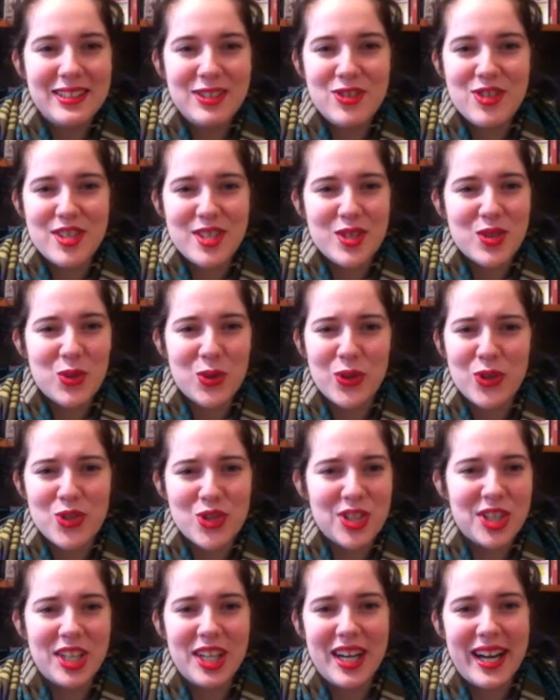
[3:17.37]
just
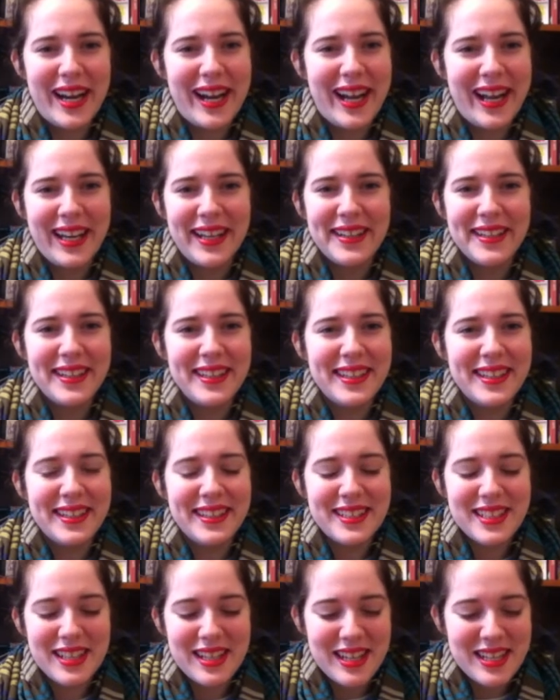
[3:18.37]
torture
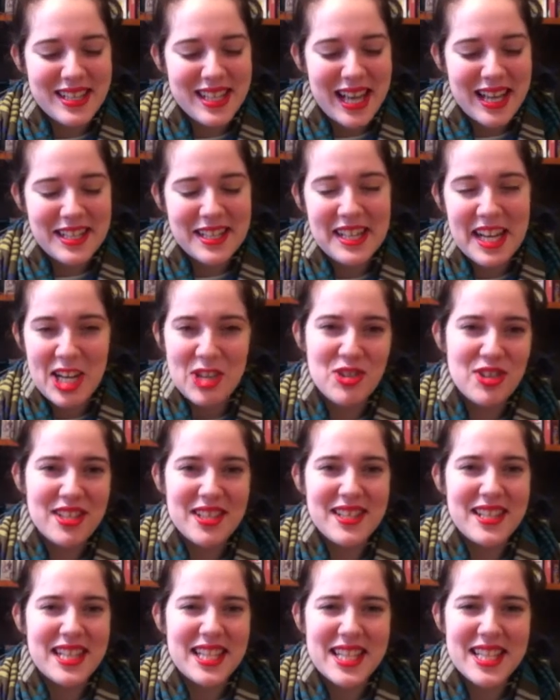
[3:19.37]
and
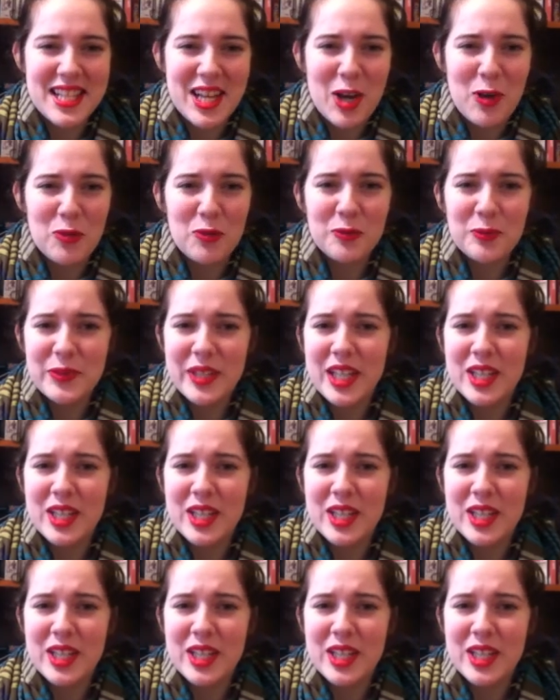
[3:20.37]
assassinations and stuff,